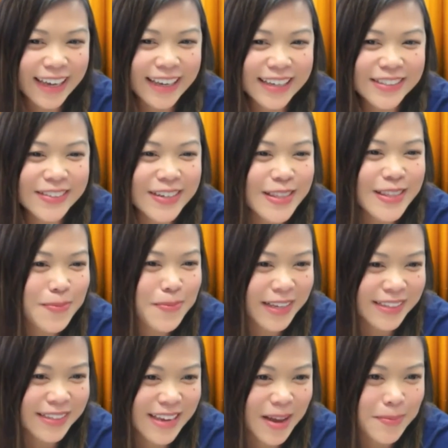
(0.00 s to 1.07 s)
during the
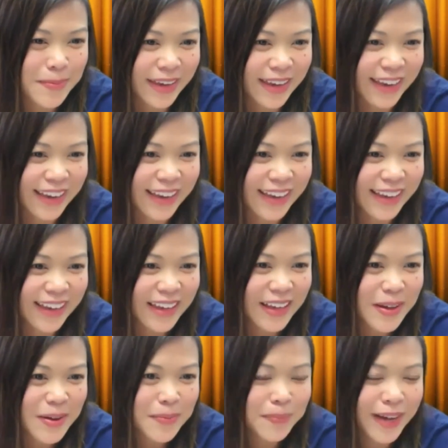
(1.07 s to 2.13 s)
pandemic.
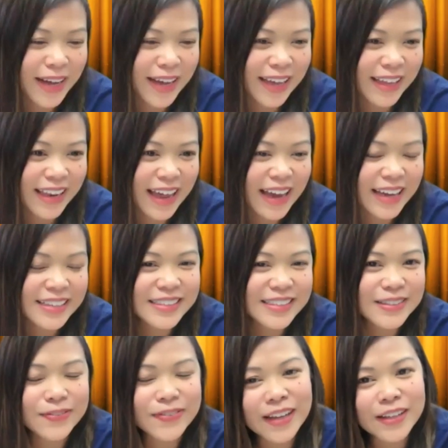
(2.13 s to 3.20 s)
But I
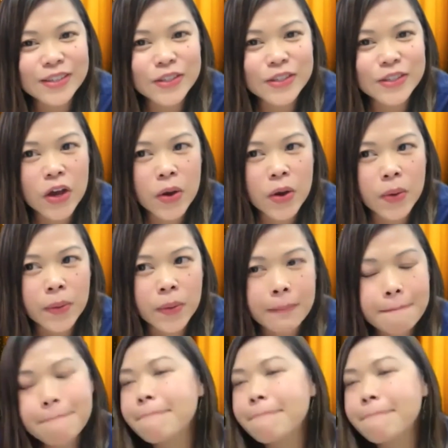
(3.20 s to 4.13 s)
just felt so,